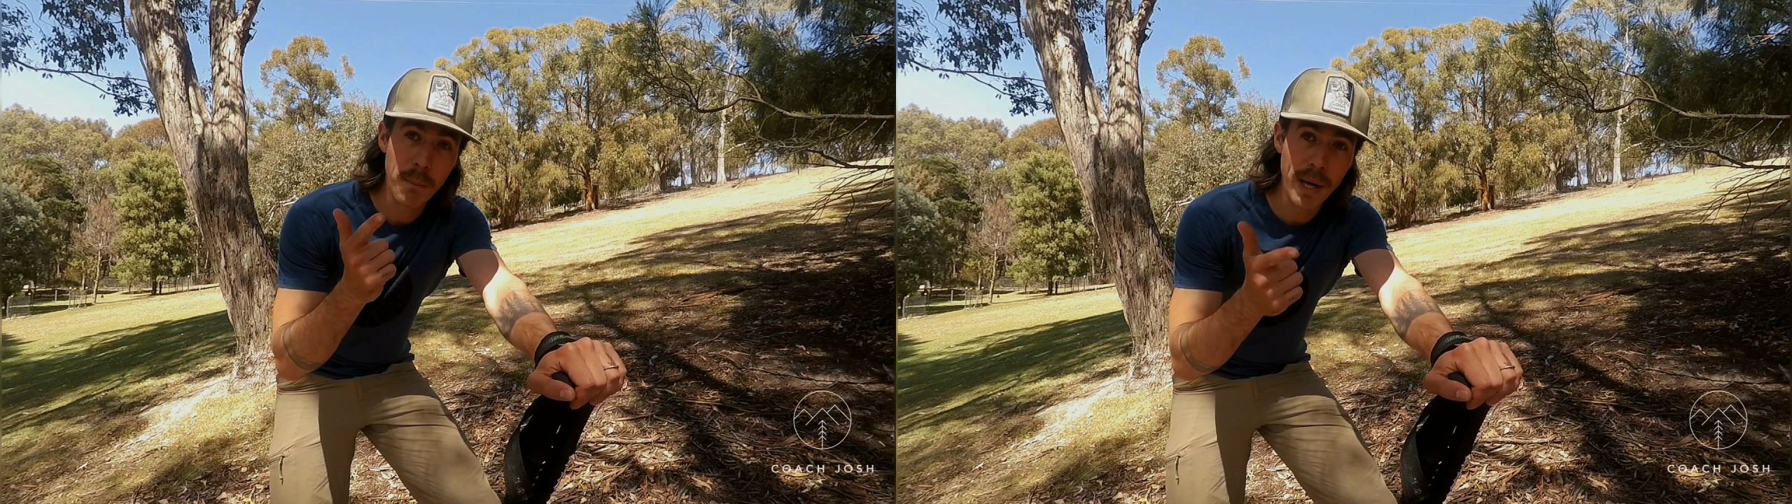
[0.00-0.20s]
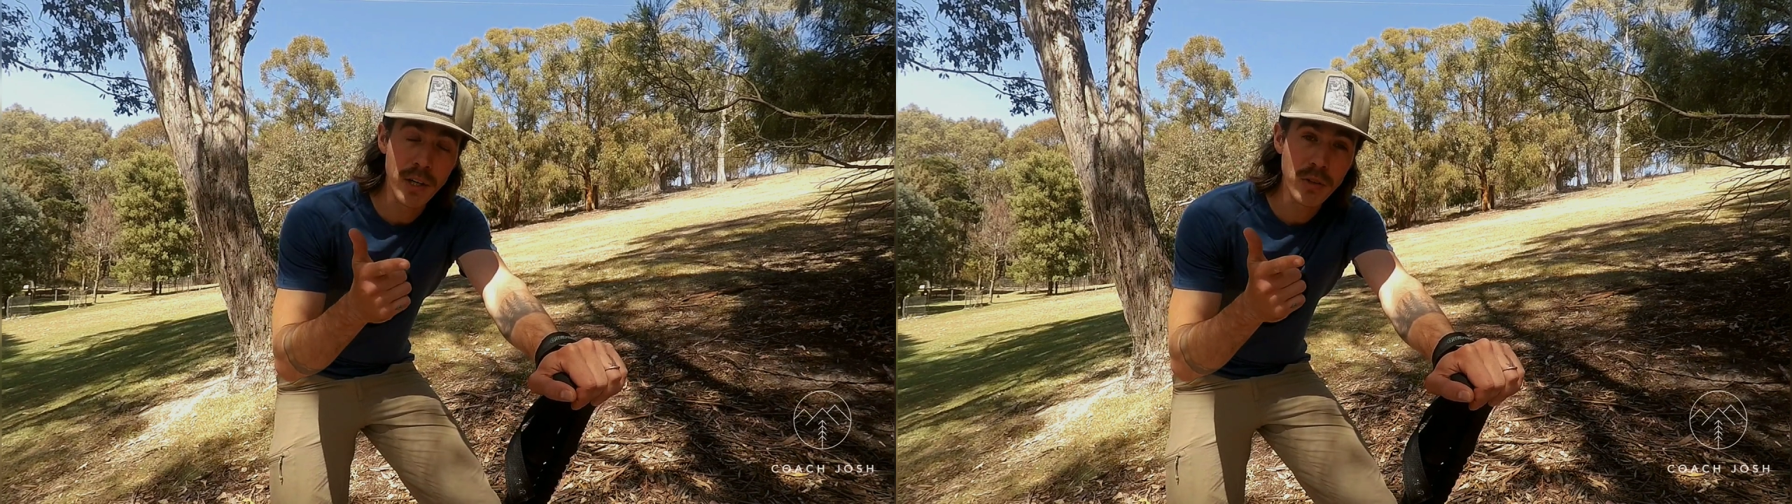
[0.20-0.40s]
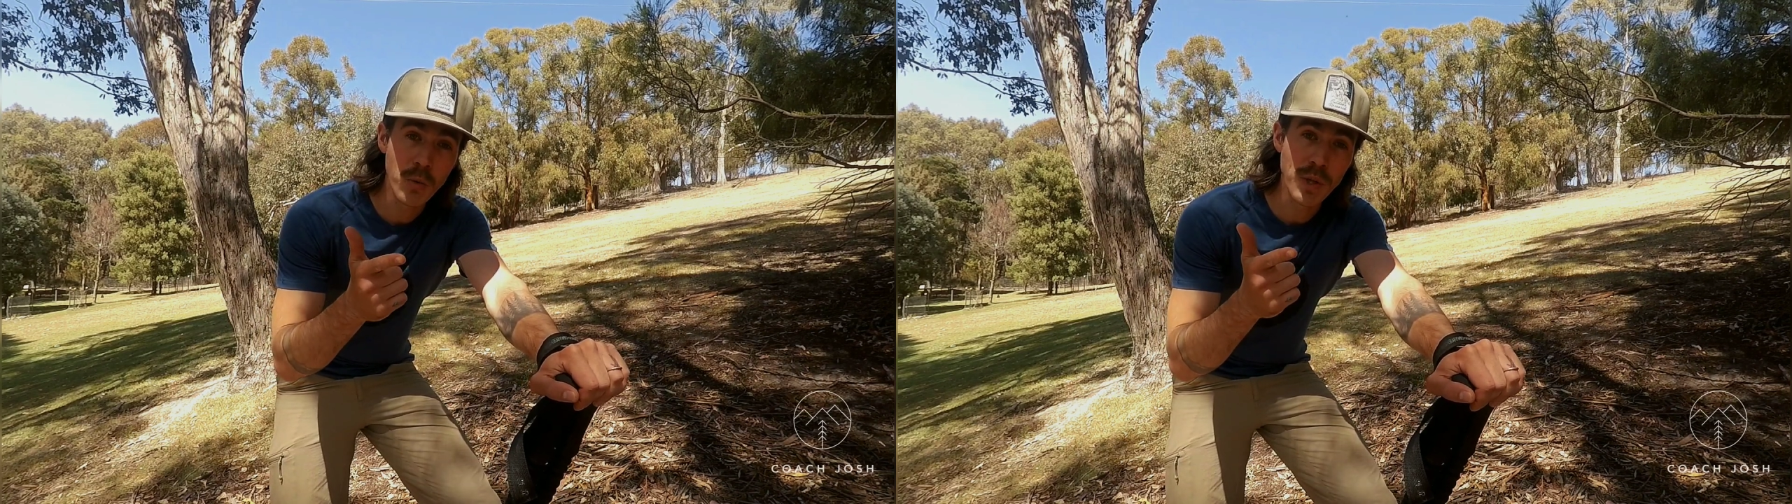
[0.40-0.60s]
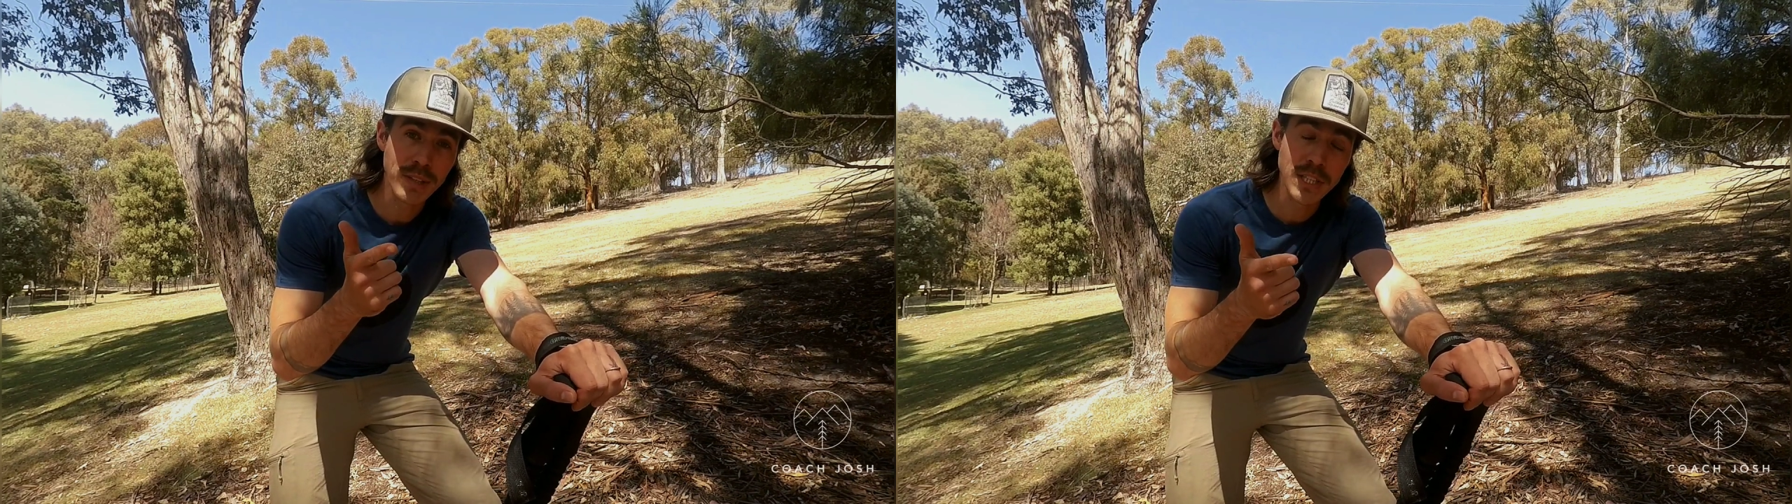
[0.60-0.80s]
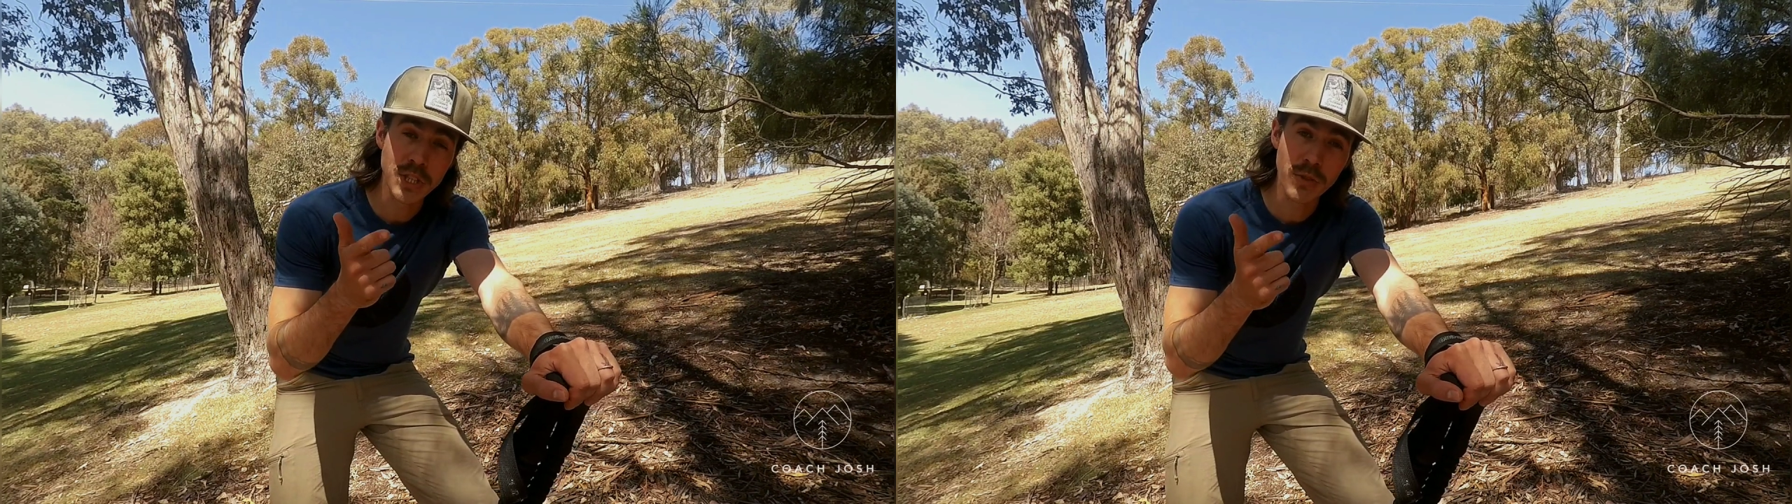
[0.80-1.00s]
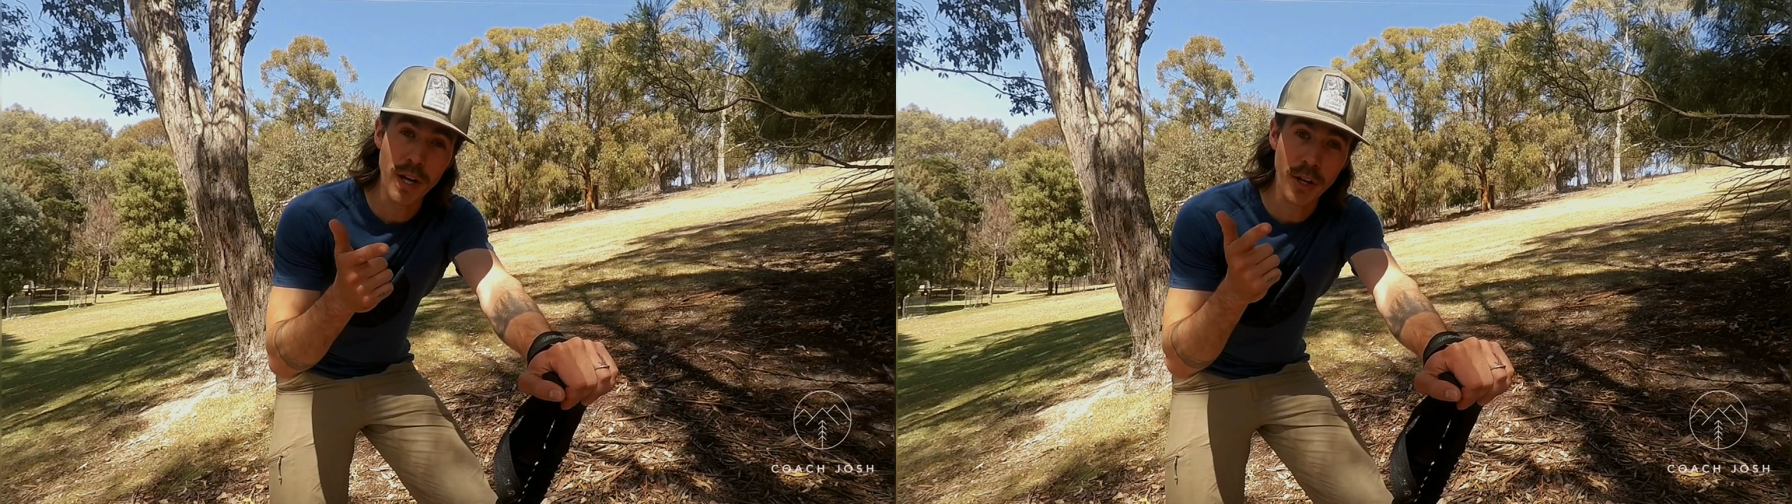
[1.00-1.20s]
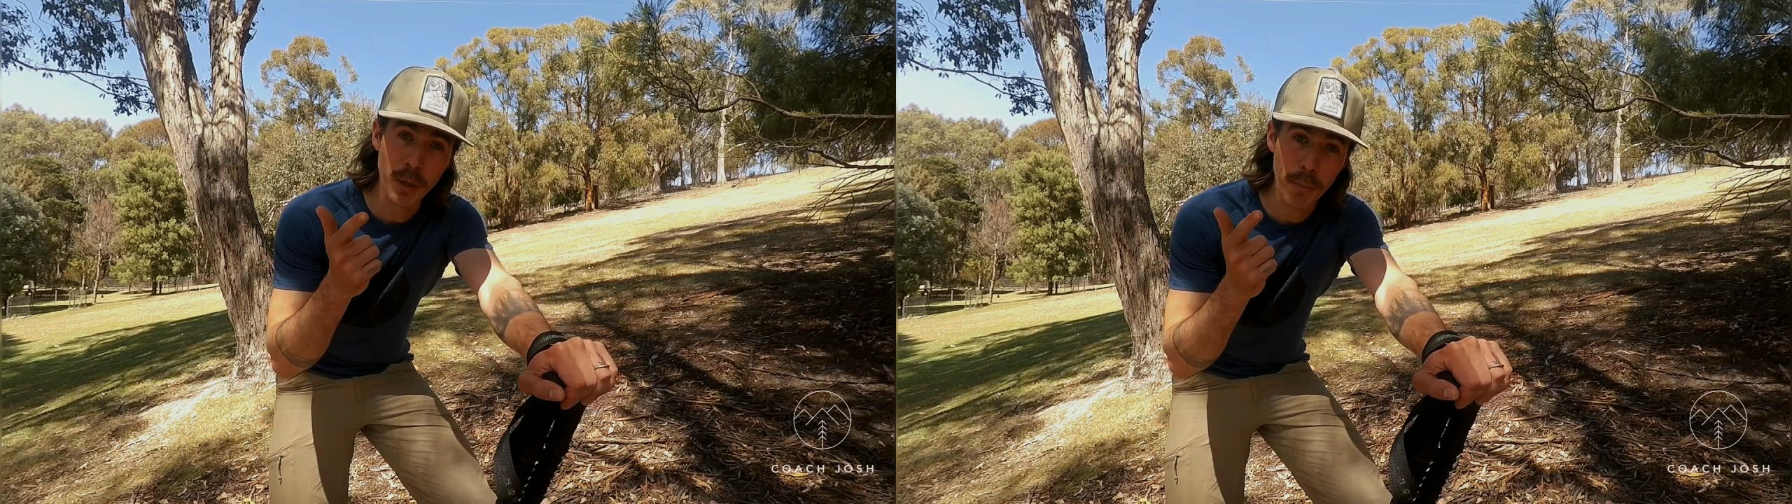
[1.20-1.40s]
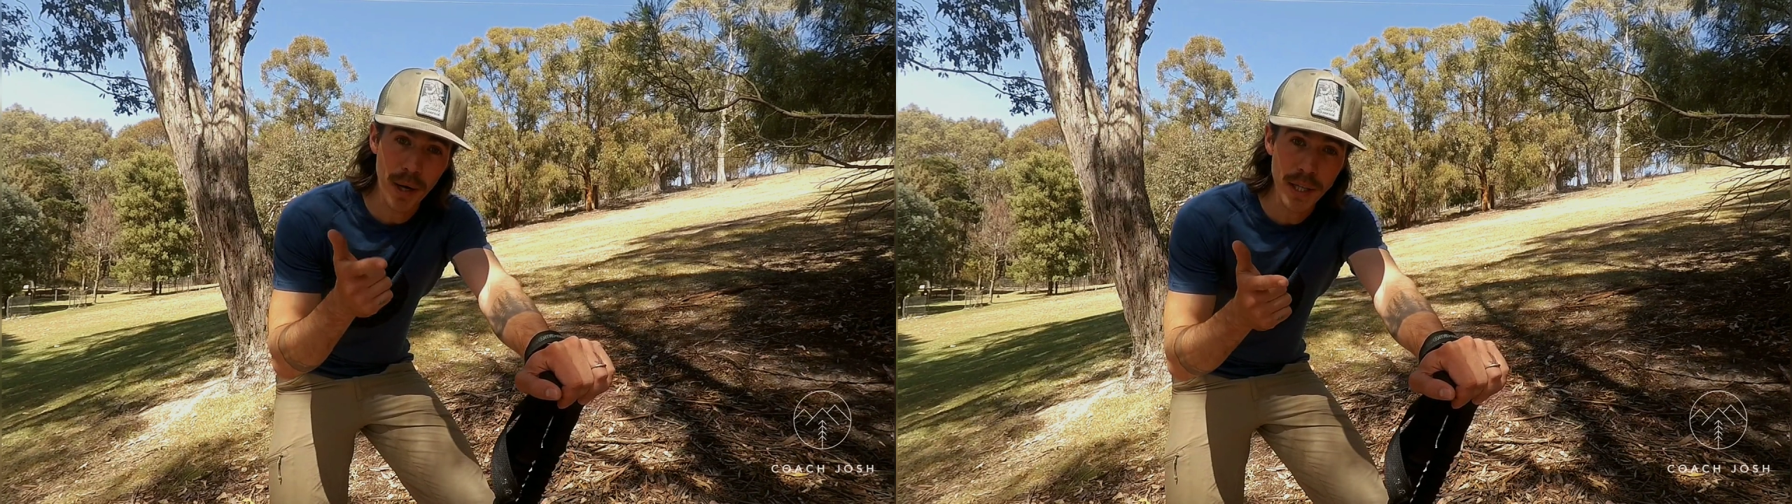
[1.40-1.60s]
better with less strain on
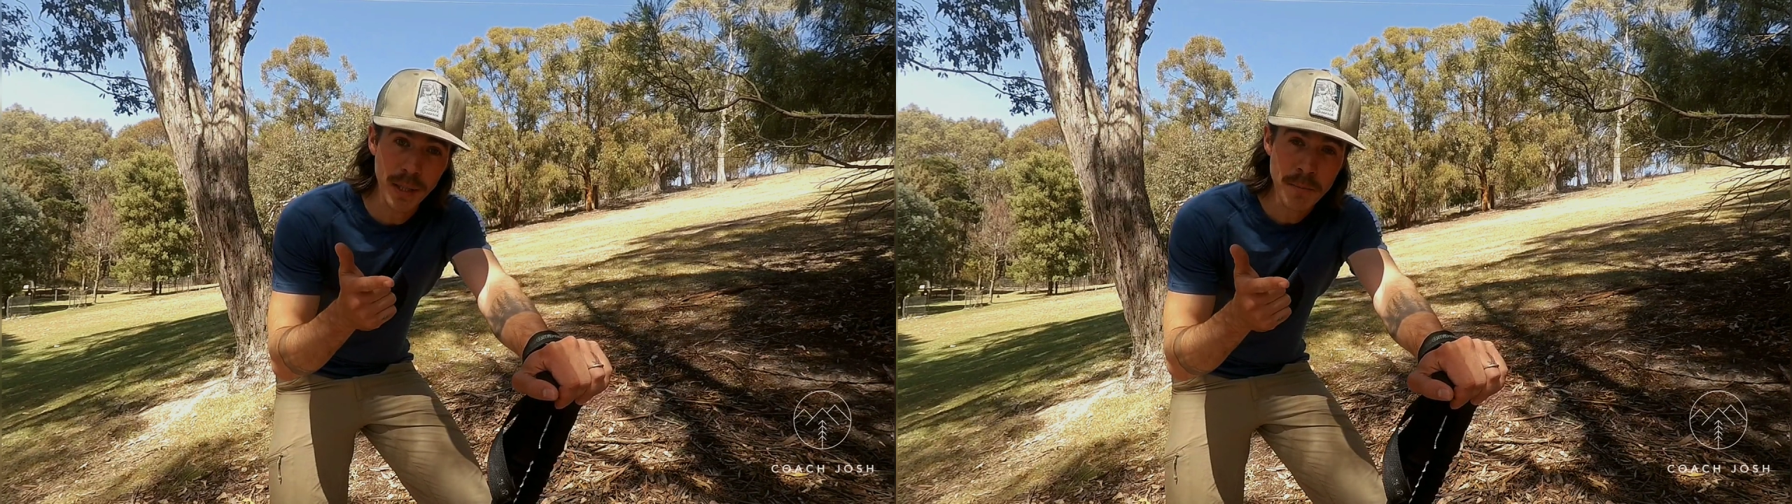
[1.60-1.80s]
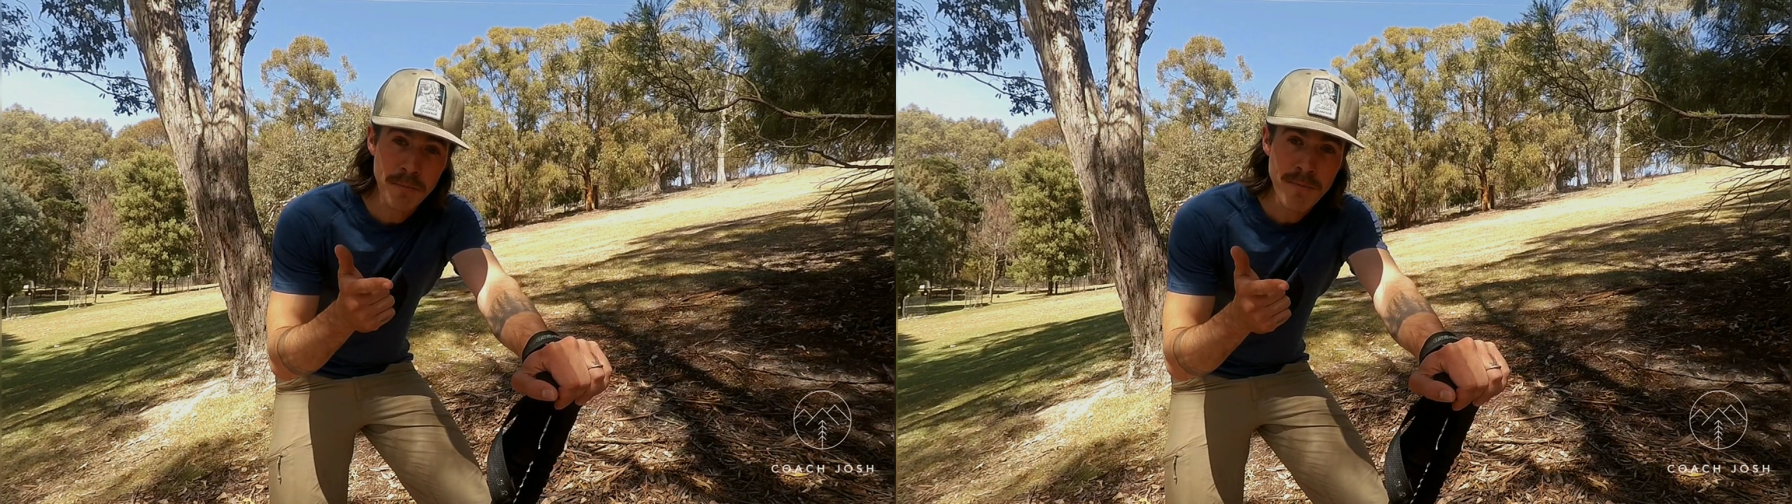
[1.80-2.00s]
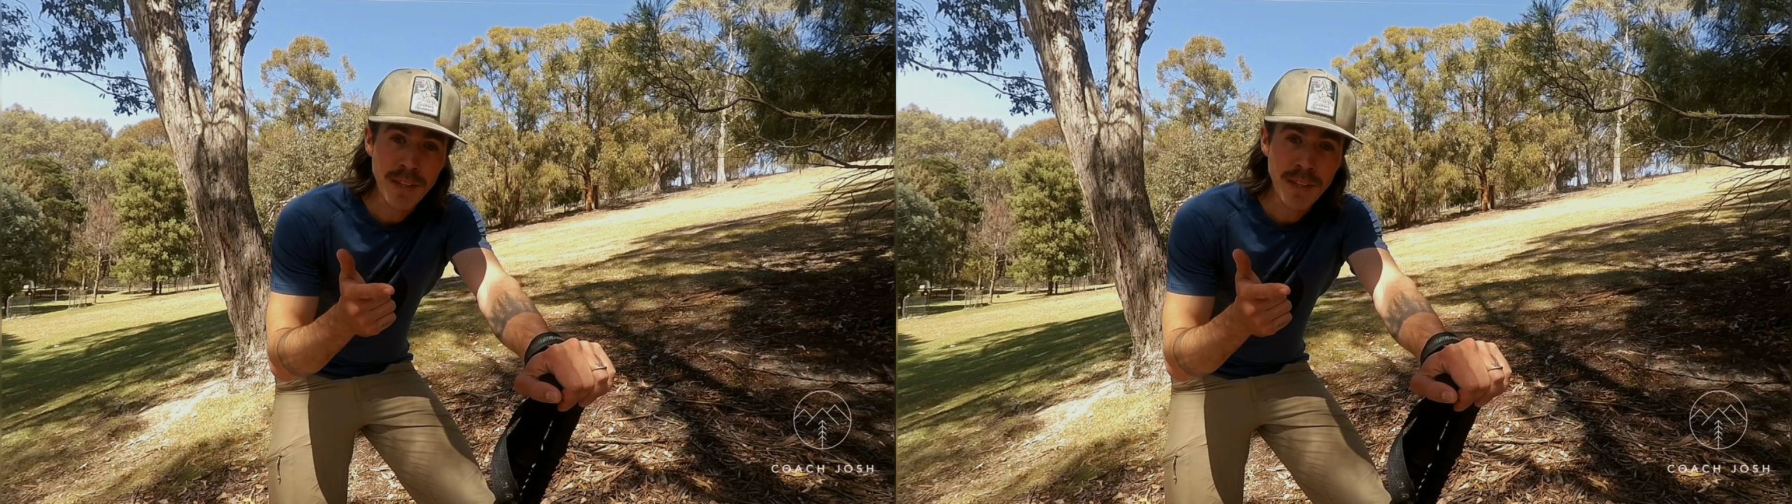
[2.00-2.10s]
your body,